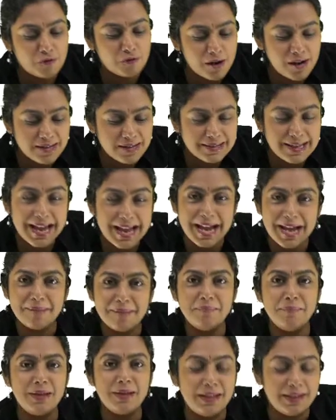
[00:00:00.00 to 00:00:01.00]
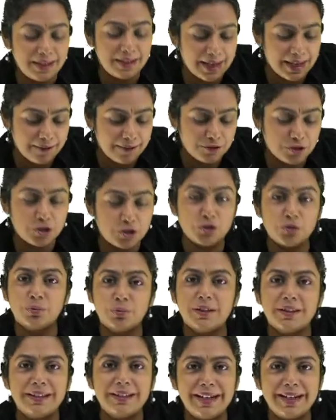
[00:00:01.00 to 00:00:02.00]
What does ambi have to do
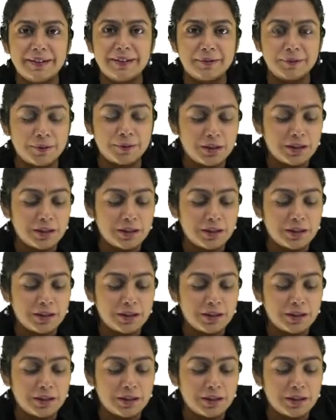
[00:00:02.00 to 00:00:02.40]
with that?